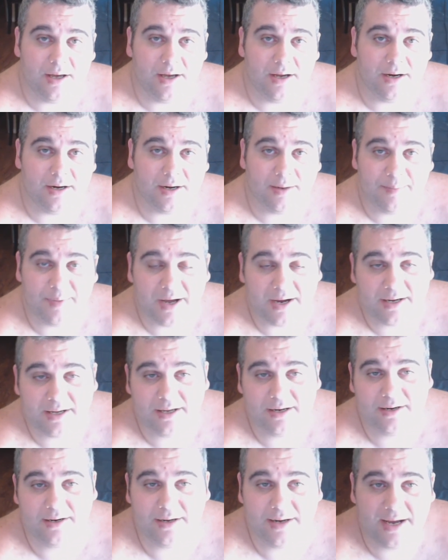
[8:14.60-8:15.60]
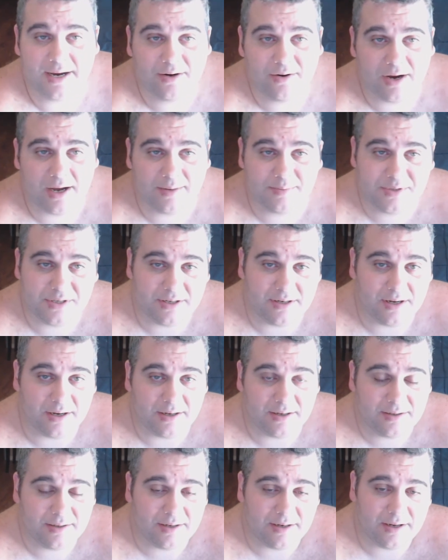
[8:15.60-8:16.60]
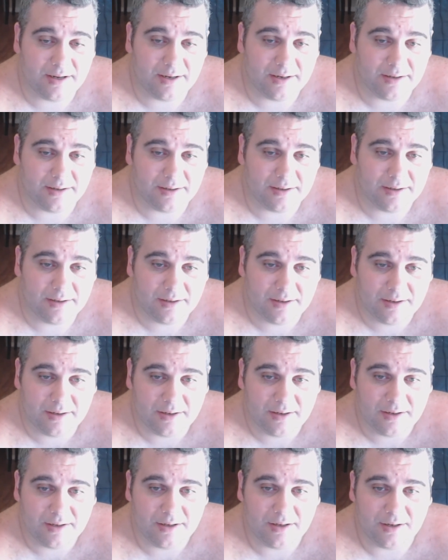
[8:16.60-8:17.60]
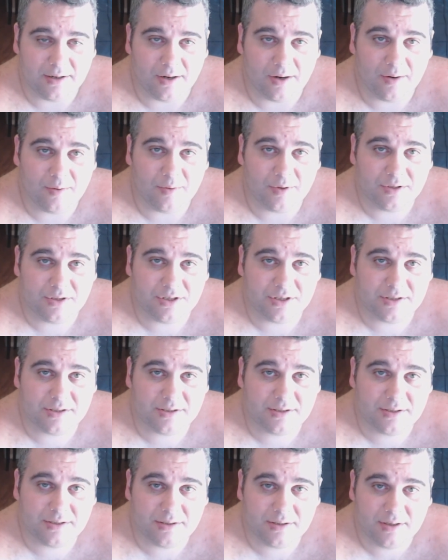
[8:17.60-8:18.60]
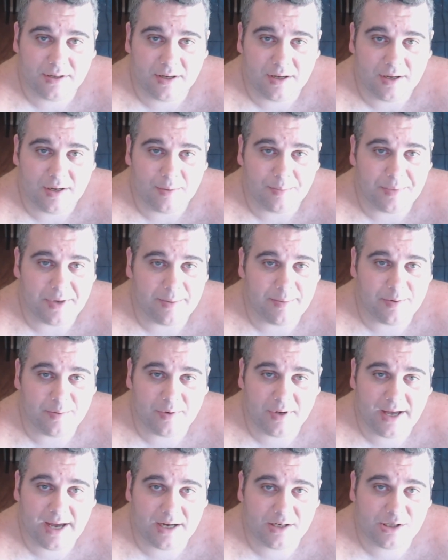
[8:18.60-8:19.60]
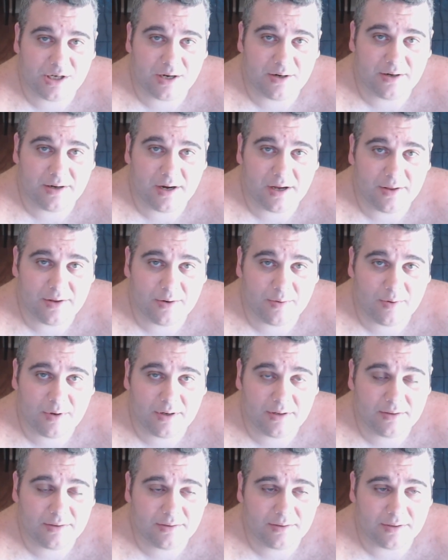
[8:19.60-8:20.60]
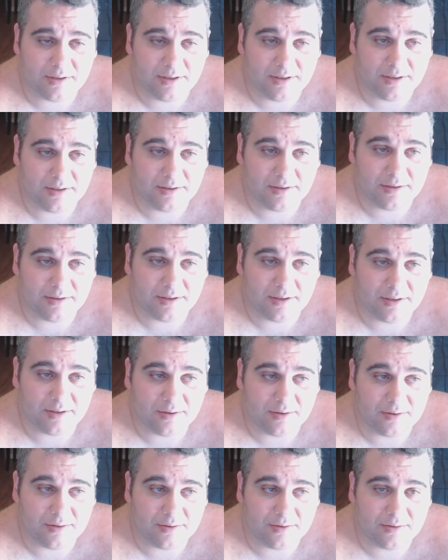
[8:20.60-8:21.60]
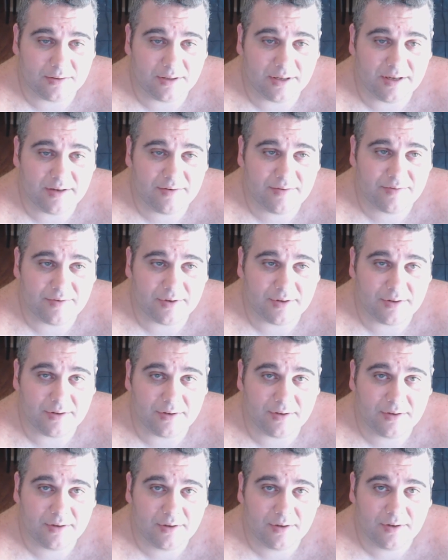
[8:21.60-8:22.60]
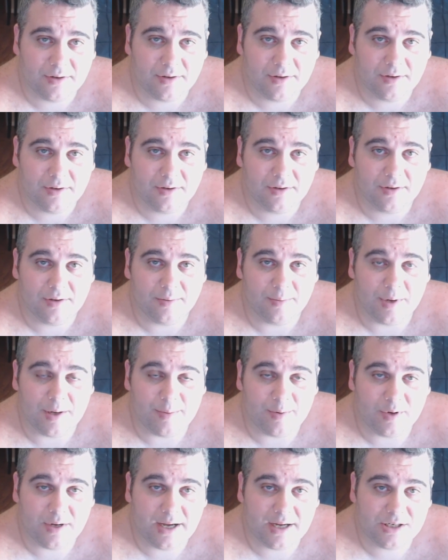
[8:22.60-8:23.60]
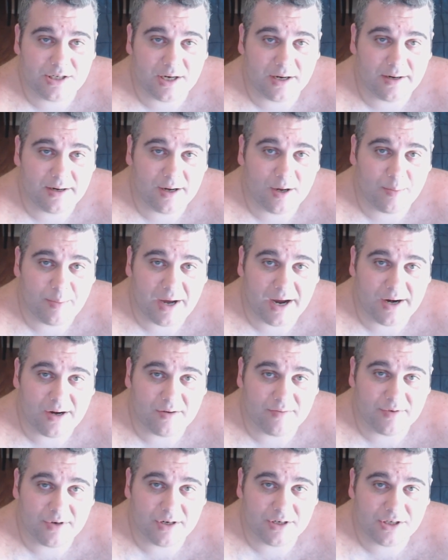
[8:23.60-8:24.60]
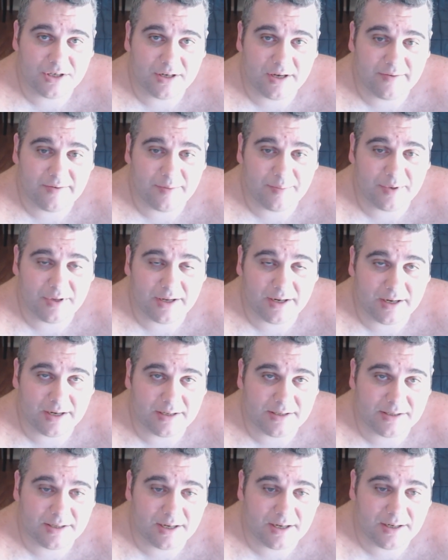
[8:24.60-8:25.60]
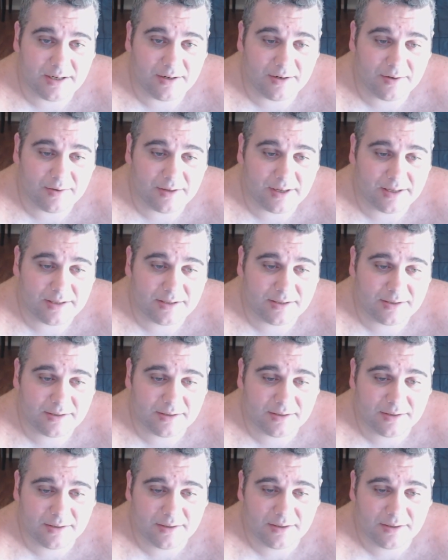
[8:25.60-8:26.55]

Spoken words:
and I'm not getting a necropsy done, and we'll just maybe we'll hatch out another one and it'll live, and maybe we'll hatch out an albino version of it. But like I said, that's